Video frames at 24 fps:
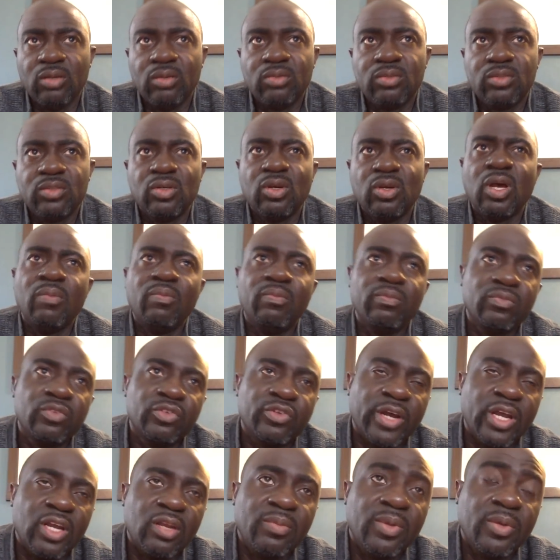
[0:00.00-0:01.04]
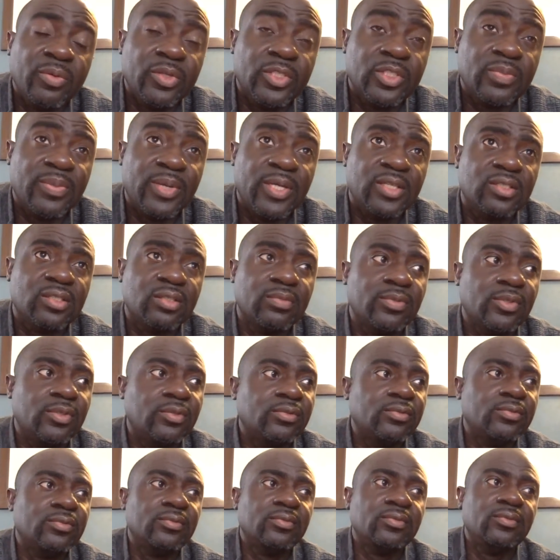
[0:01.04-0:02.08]
So I'm trying to be
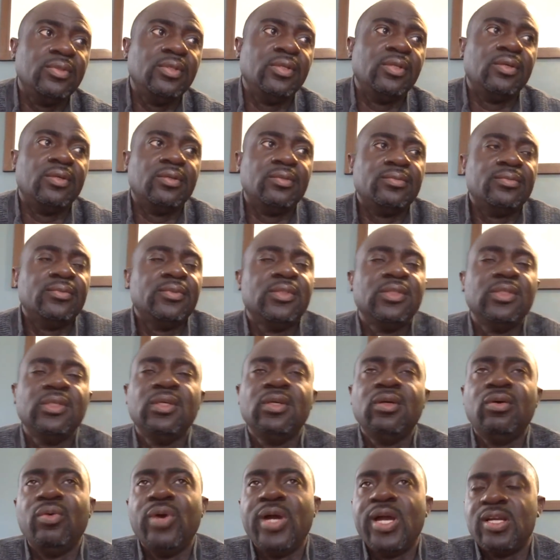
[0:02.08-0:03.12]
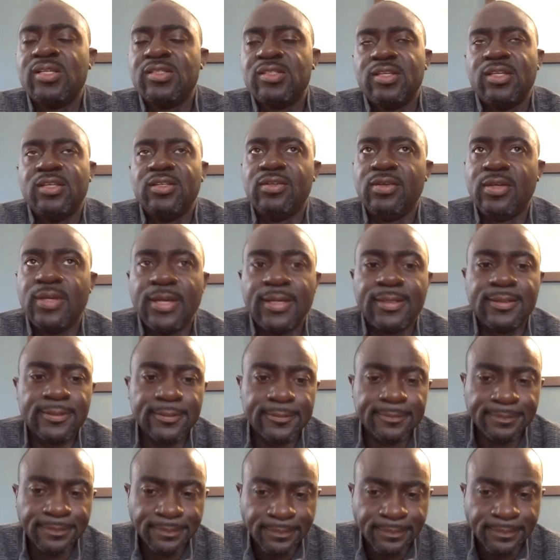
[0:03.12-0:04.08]
responsible, where I send you guys.